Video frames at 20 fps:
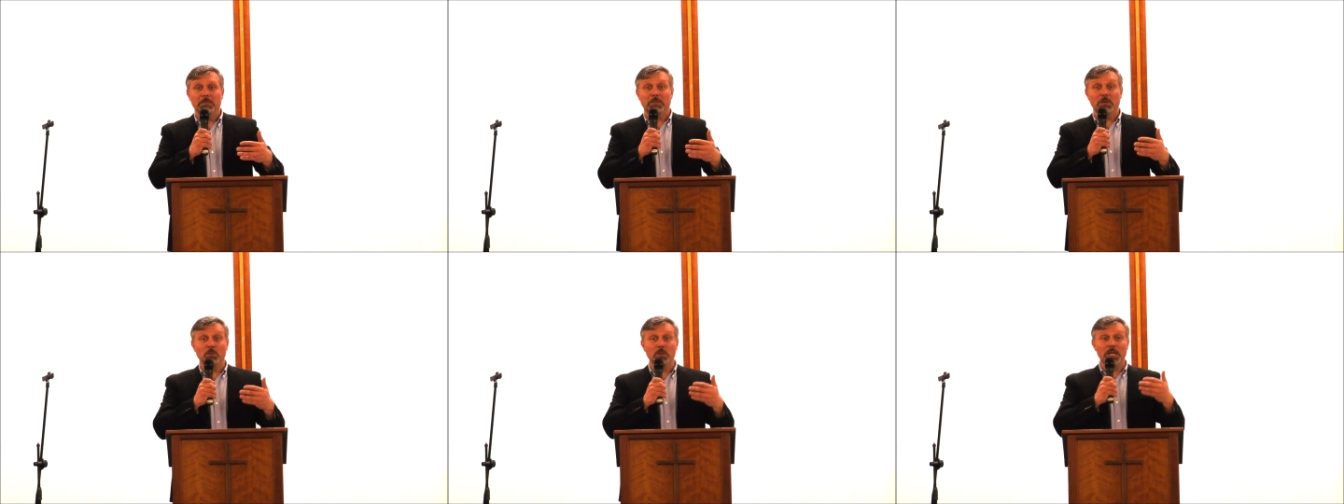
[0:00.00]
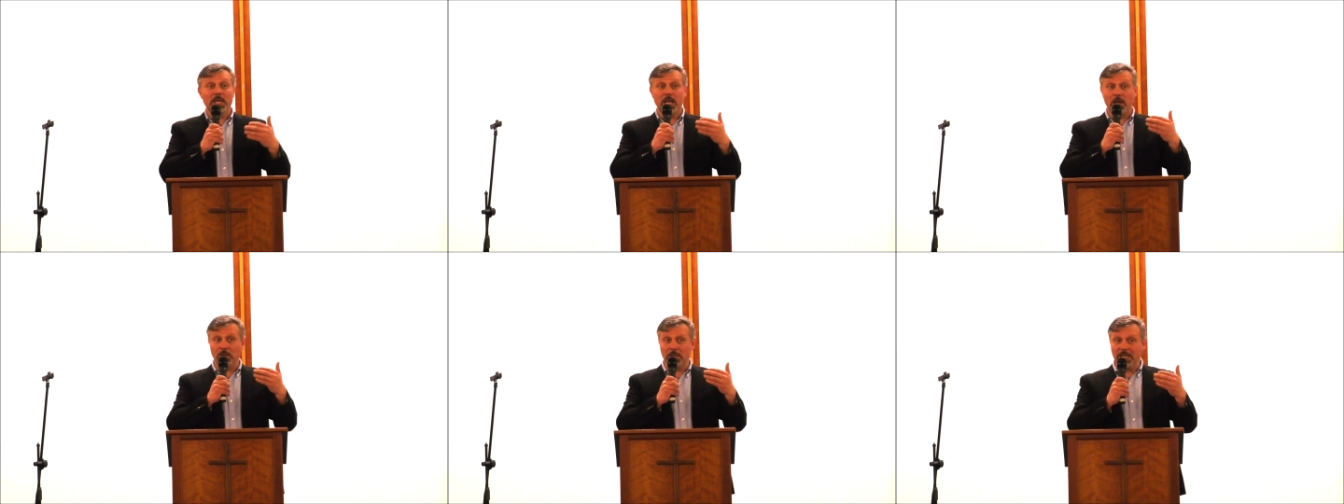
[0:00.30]
but
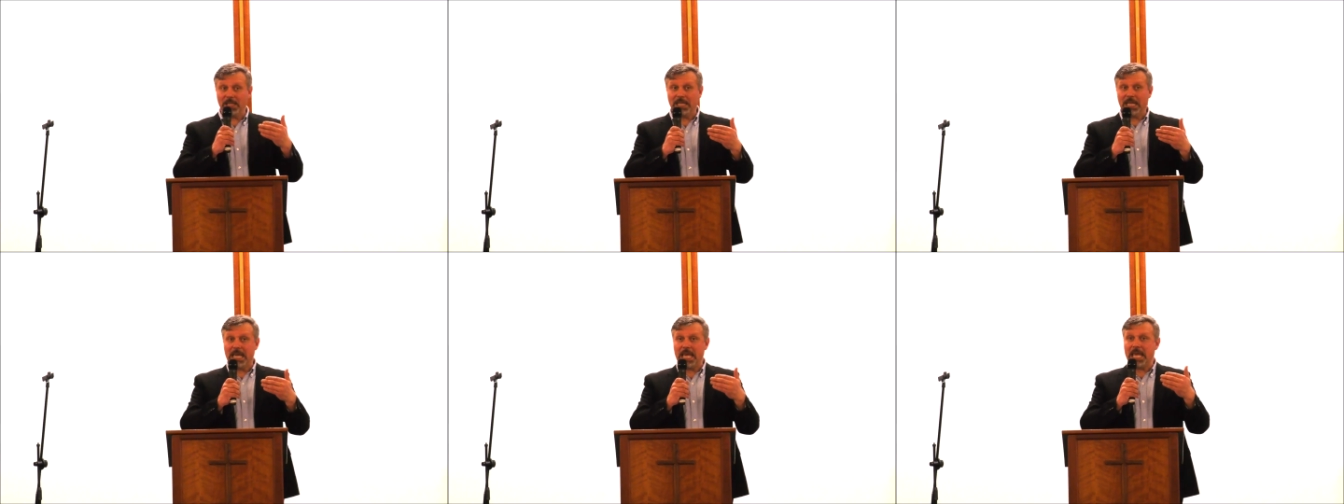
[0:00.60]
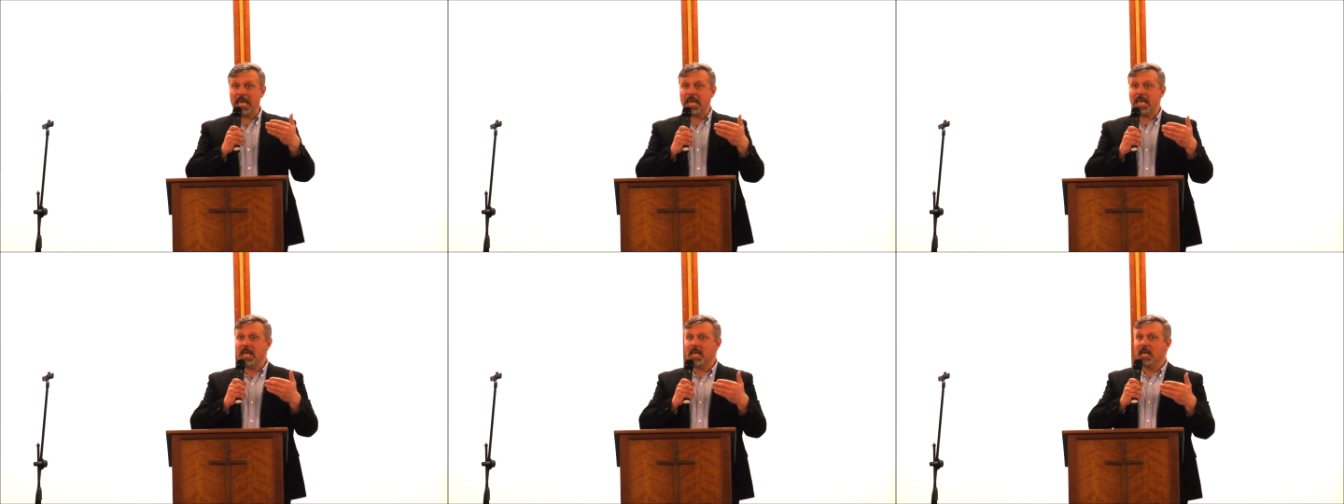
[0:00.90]
we know that
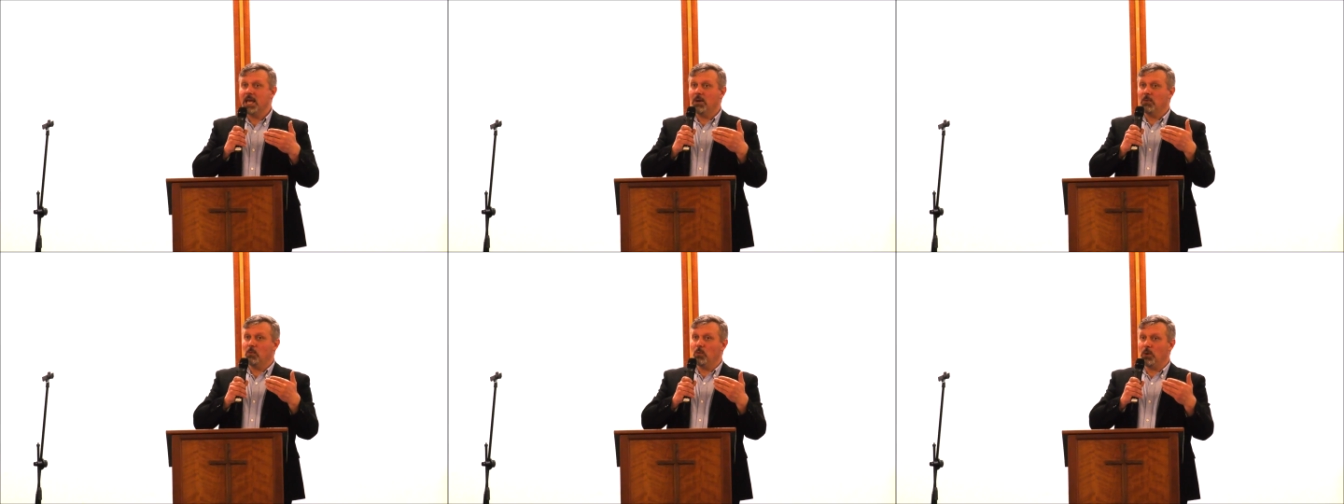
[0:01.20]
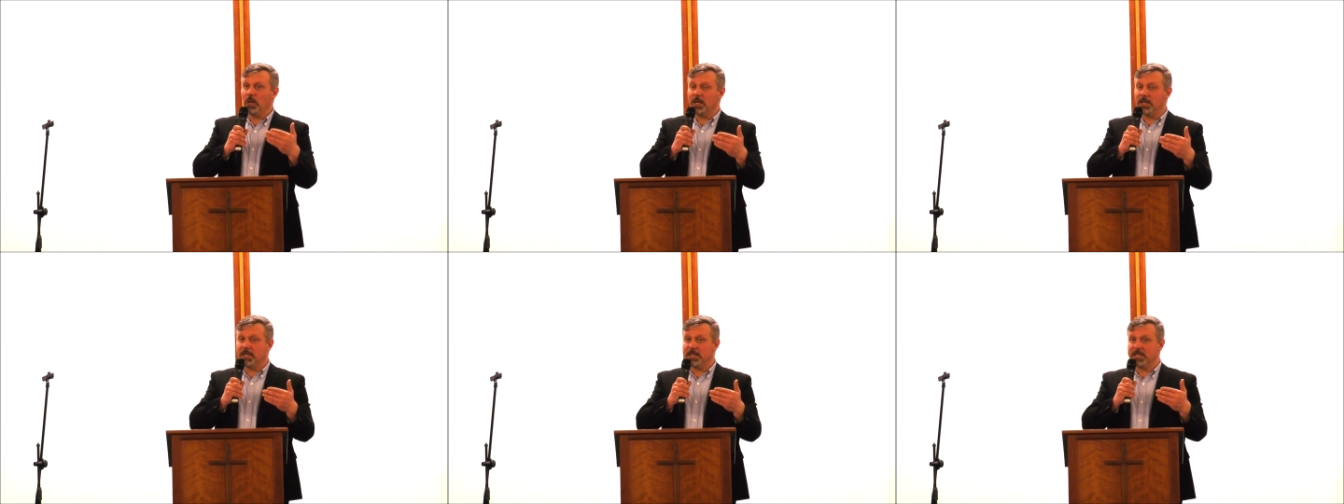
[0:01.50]
he
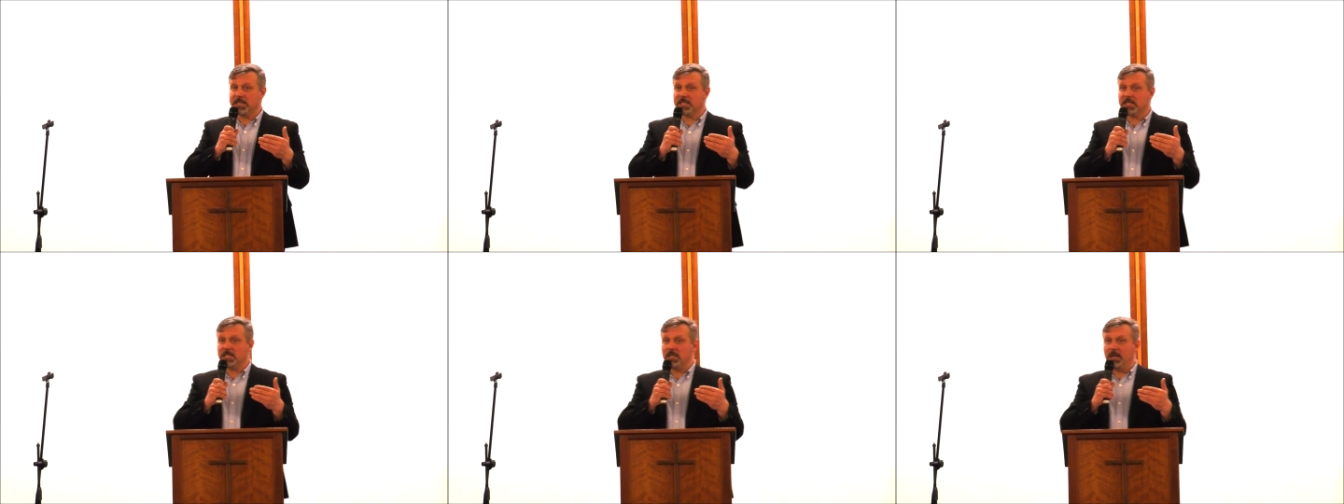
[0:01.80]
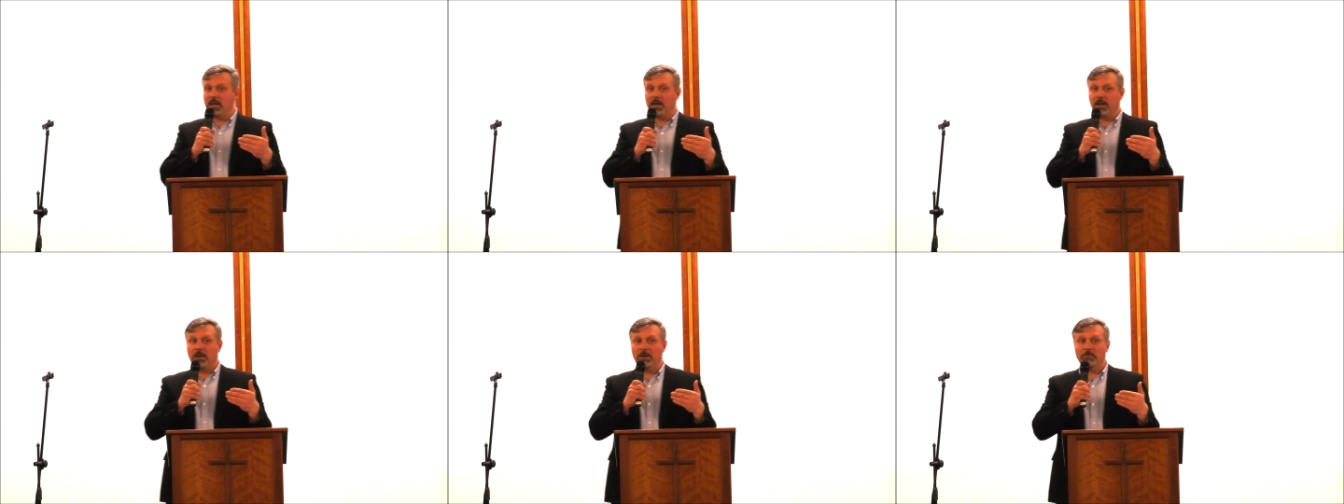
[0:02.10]
was
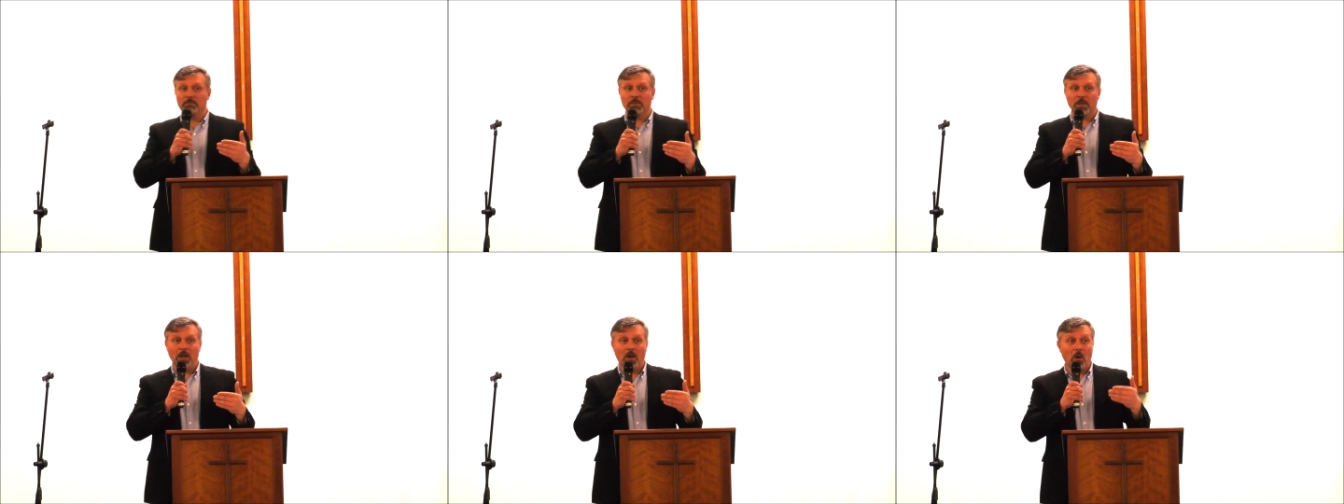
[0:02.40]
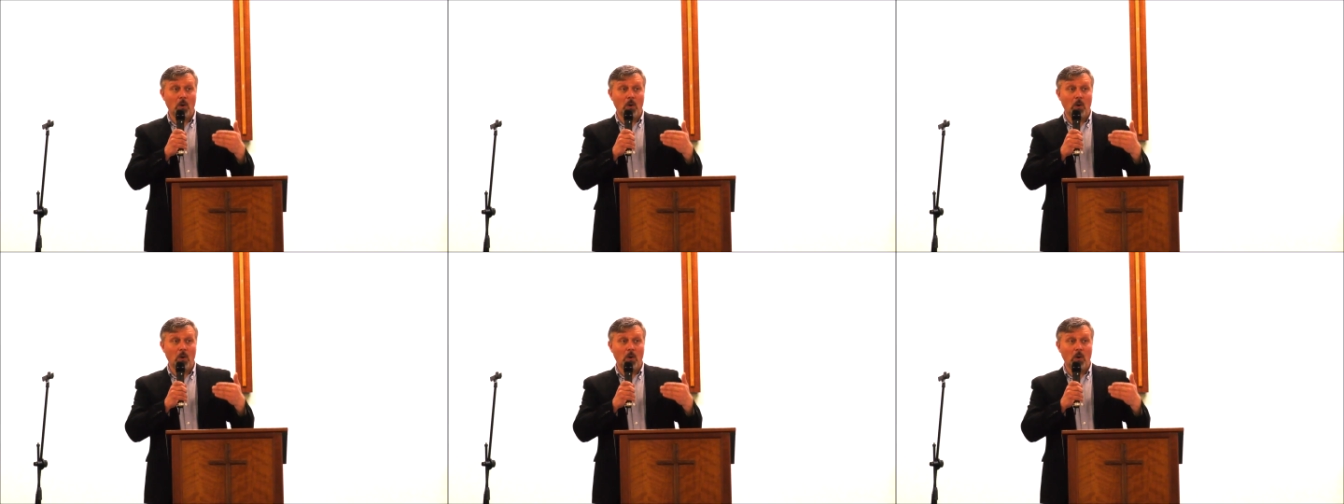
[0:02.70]
um,